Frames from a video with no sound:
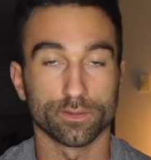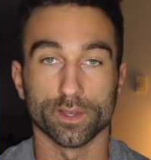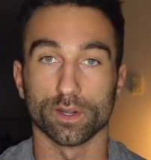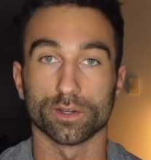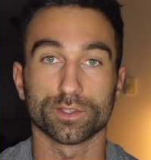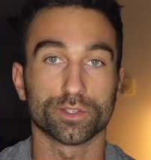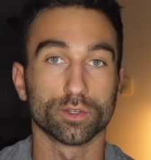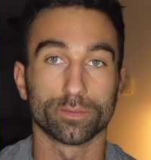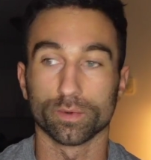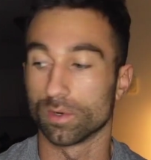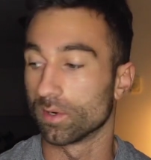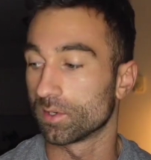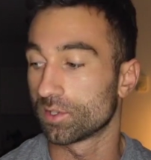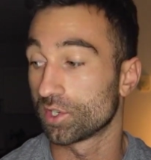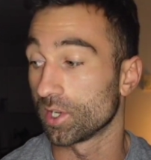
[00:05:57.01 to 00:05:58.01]
They're
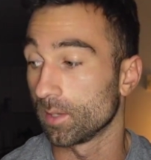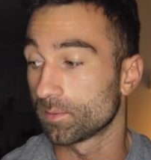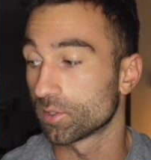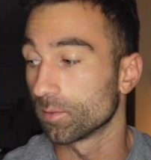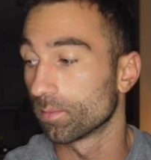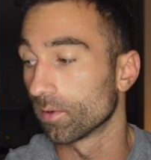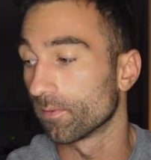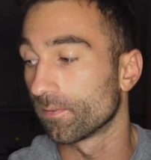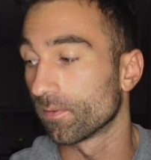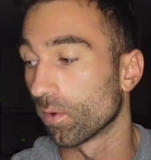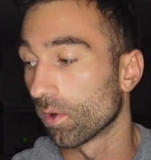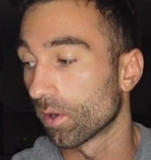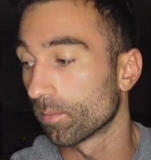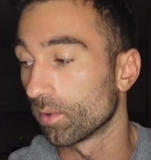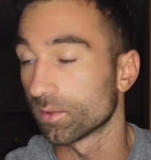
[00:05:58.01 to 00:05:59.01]
super cheap, super
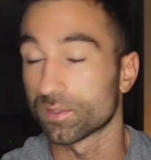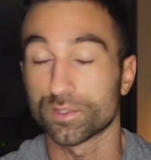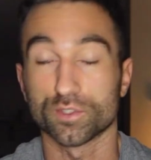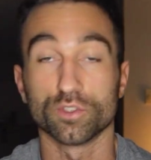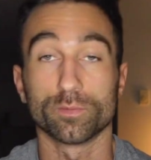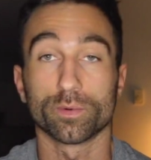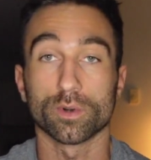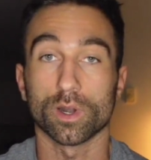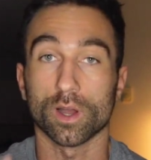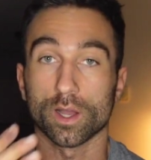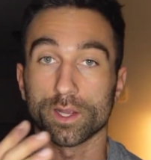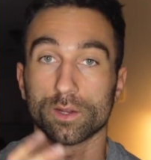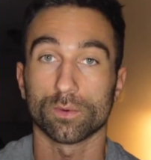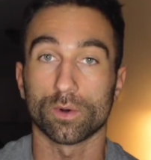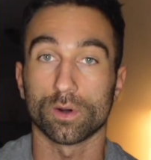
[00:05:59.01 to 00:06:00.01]
affordable, super high
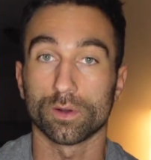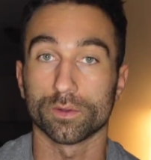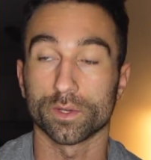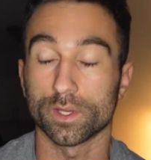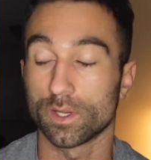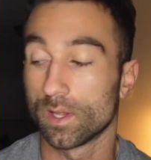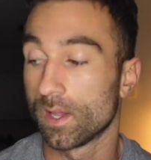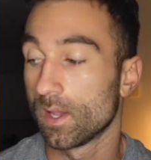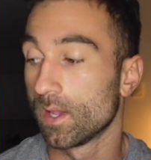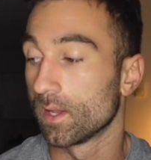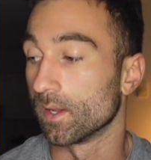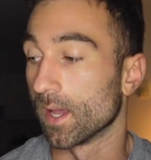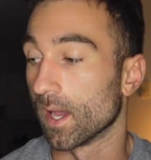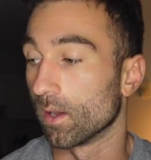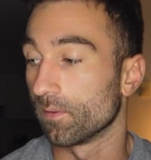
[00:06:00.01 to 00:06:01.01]
quality.
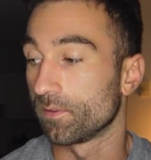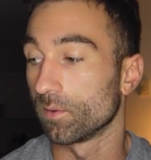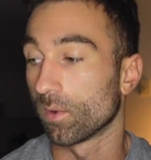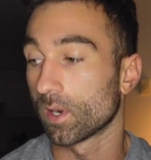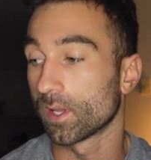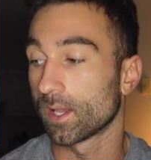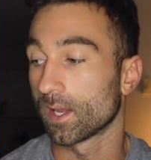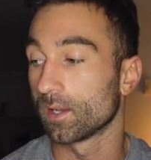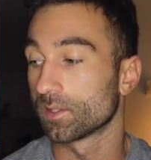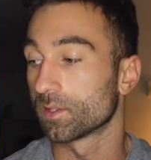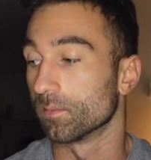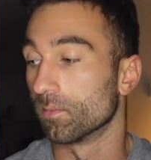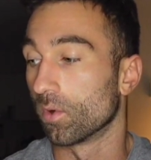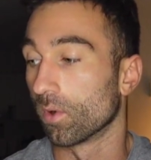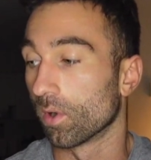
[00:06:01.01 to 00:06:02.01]
Now, if you want to get
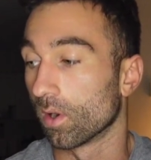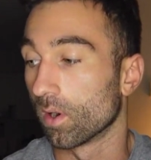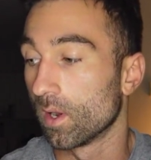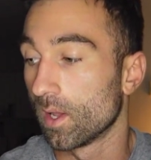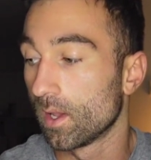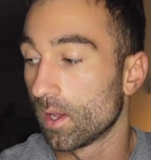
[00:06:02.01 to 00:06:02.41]
into more